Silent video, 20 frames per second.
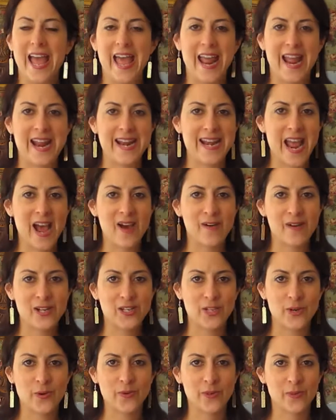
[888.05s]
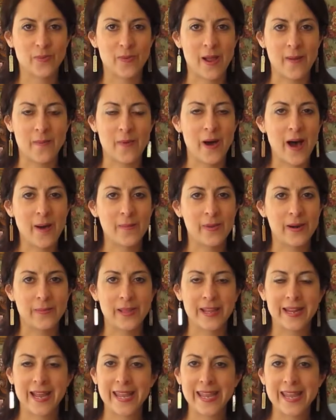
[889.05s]
and now I joke with my mom, and I'm
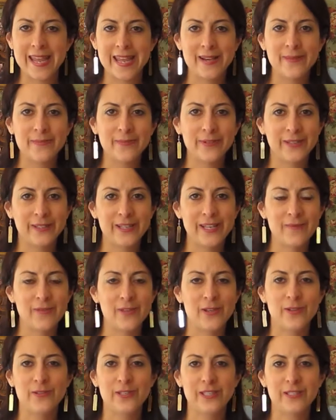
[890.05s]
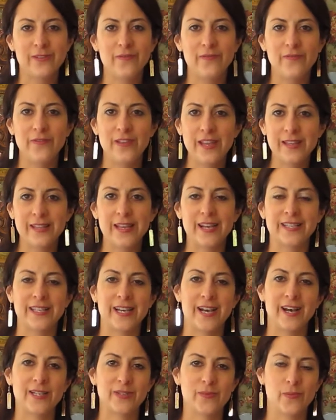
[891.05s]
like, I can't believe you feed that to
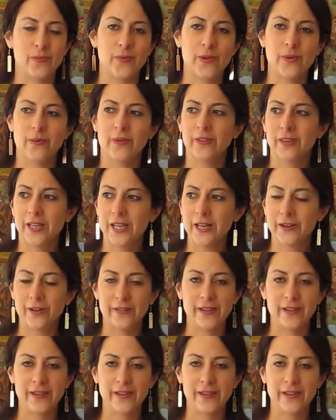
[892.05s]
us when we were little.